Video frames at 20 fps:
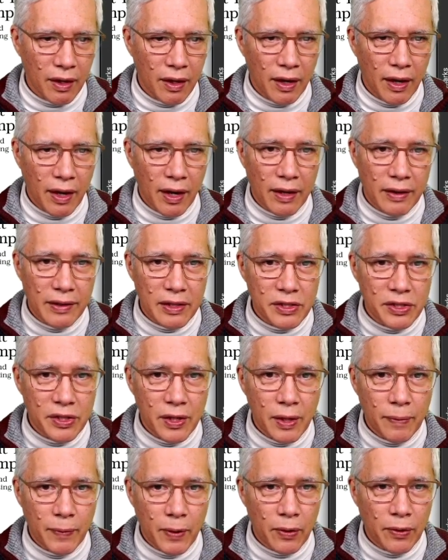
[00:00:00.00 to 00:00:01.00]
And let's
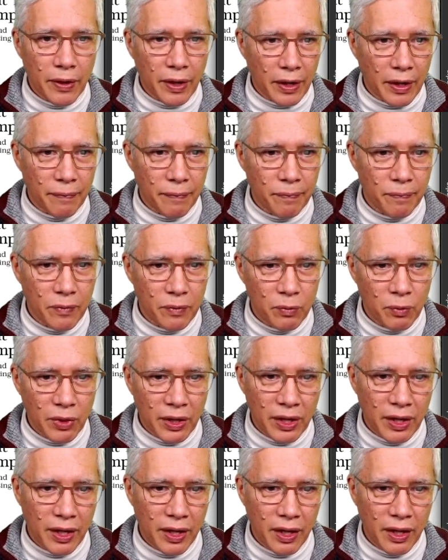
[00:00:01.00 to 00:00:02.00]
keep going. We
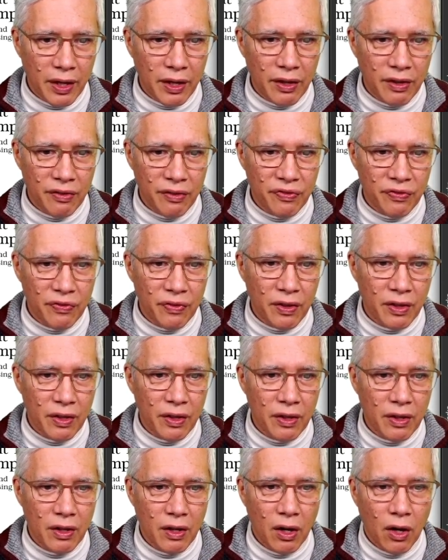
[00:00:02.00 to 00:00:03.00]
have,
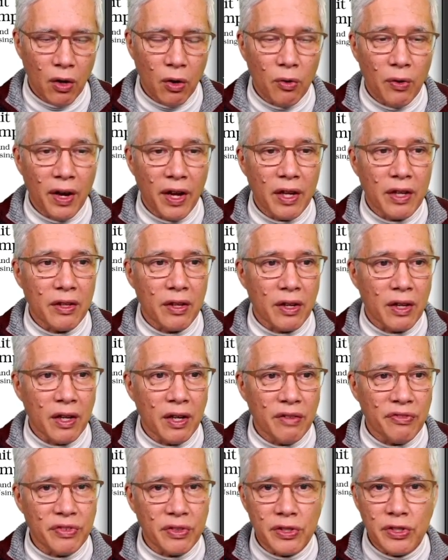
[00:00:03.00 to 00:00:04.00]
oh, and the
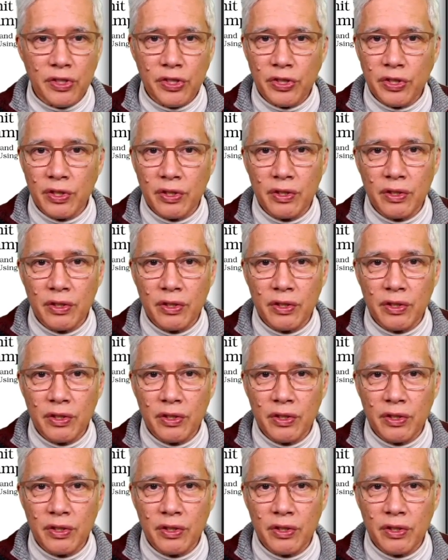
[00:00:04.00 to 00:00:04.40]
coverage